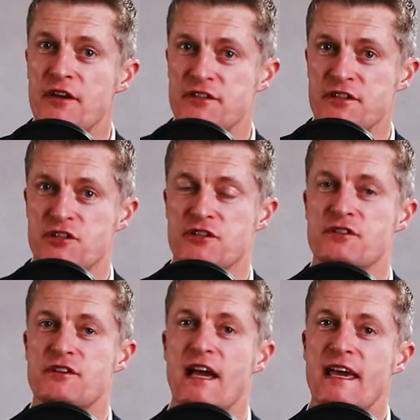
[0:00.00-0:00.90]
the
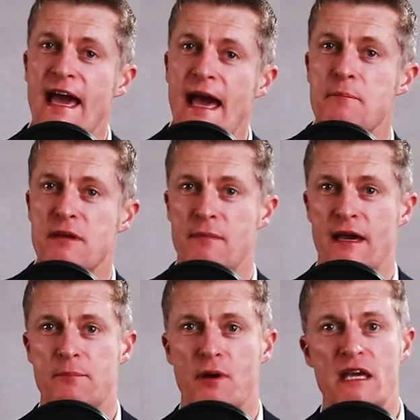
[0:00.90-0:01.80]
decisions that can be
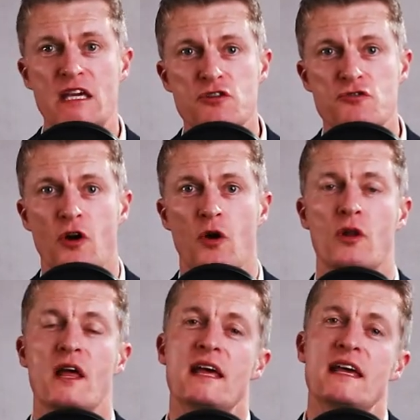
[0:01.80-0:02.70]
made by each role
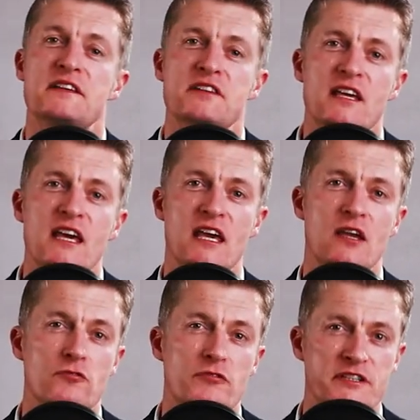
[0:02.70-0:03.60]
is a
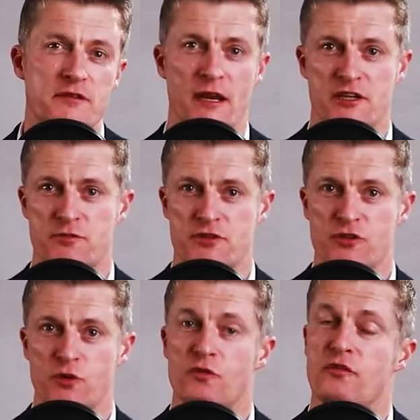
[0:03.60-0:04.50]
key risk management
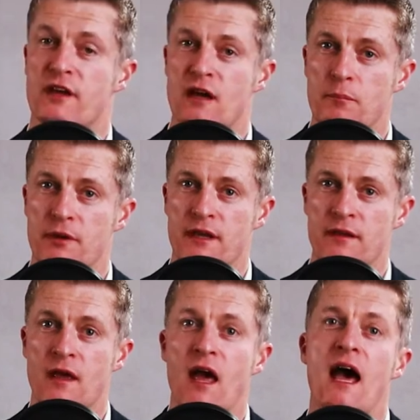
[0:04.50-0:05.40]
tool for the company,
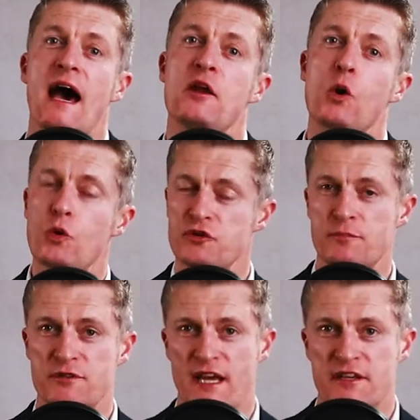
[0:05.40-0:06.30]
and it also
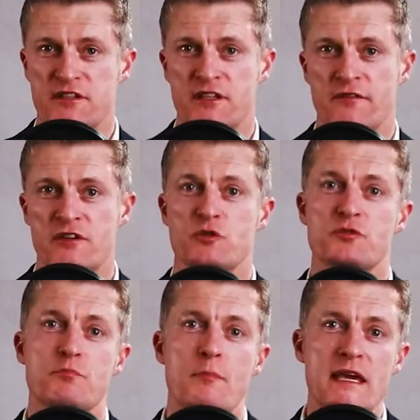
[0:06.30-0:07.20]
protects the individuals
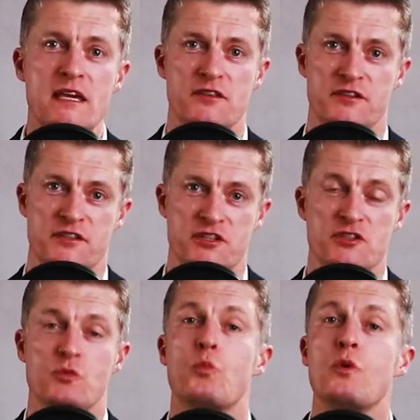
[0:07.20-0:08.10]
making the
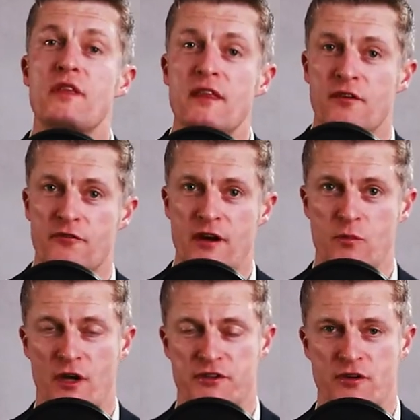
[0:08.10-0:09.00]
decisions within the
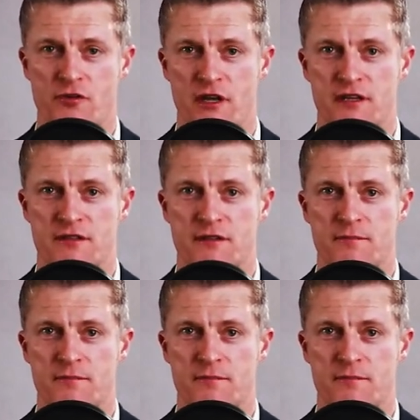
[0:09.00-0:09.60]
frameworks agreed.